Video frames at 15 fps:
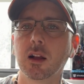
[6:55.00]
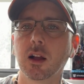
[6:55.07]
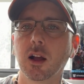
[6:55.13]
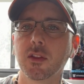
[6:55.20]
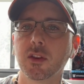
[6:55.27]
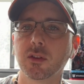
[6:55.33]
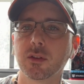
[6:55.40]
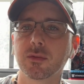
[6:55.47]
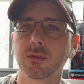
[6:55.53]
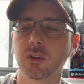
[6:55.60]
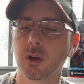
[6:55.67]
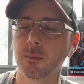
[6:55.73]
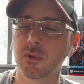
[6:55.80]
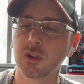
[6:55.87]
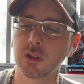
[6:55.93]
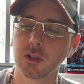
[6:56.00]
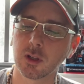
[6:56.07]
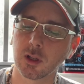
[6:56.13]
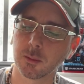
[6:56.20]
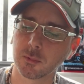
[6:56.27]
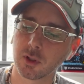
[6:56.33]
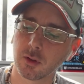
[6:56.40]
This is from the
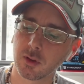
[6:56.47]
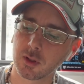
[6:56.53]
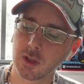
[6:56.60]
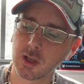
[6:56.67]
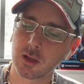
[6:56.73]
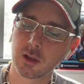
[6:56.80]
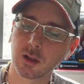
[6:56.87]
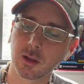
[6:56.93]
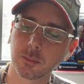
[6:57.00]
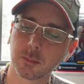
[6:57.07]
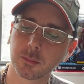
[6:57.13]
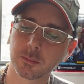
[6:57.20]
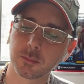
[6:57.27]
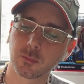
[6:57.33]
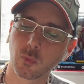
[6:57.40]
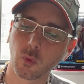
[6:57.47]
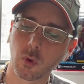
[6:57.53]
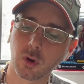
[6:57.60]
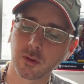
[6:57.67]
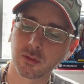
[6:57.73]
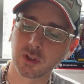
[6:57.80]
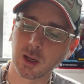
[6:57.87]
the Kingdom
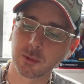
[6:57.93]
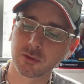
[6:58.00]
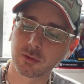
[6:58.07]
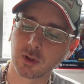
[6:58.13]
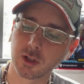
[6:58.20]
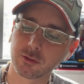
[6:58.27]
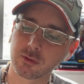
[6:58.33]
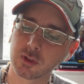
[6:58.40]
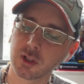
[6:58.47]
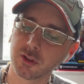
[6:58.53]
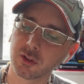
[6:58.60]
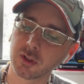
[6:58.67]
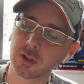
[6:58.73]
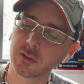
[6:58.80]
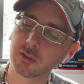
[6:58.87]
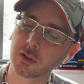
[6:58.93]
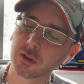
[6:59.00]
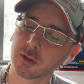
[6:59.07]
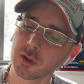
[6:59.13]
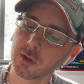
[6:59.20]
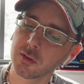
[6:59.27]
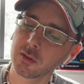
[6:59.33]
War of Cybertron trilogy
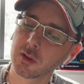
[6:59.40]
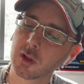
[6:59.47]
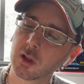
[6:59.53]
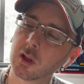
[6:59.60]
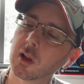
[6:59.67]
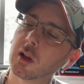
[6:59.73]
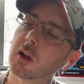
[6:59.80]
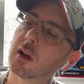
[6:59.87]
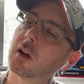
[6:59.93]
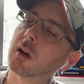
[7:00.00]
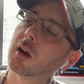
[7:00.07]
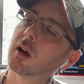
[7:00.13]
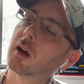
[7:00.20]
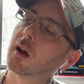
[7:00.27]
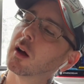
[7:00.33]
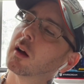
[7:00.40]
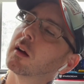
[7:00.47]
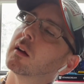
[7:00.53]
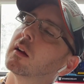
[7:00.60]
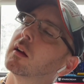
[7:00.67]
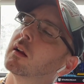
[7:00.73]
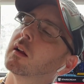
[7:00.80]
series. Got
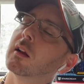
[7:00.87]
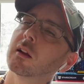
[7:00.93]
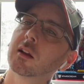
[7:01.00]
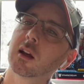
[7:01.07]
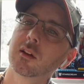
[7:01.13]
a